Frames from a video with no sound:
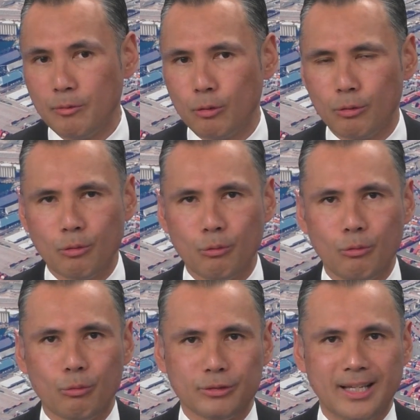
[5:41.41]
or
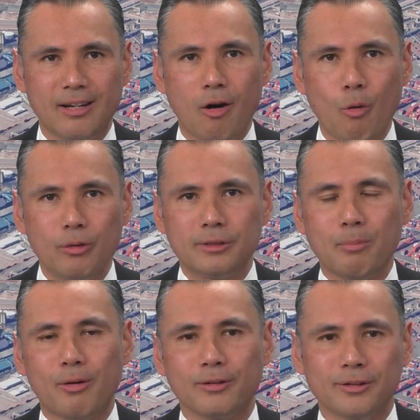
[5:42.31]
was that always
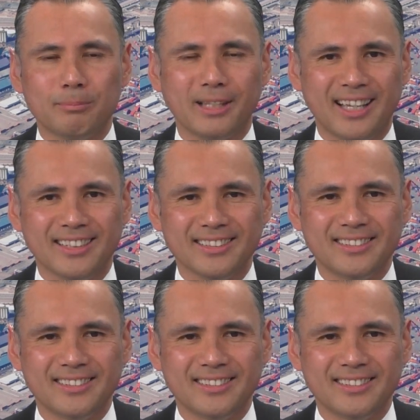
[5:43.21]
part of the plan?